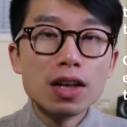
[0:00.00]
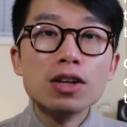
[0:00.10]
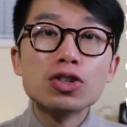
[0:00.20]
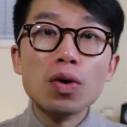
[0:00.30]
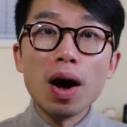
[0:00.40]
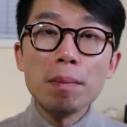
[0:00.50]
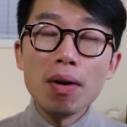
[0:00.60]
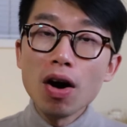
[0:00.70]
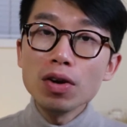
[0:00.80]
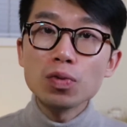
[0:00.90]
So
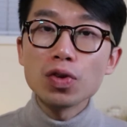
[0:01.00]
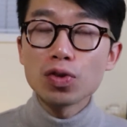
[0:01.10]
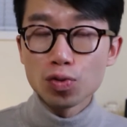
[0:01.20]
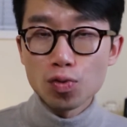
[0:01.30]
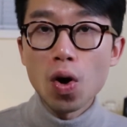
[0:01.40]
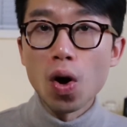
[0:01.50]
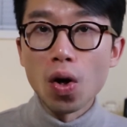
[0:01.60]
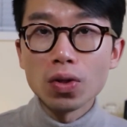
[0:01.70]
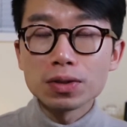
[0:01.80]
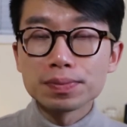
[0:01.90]
upon withdrawal,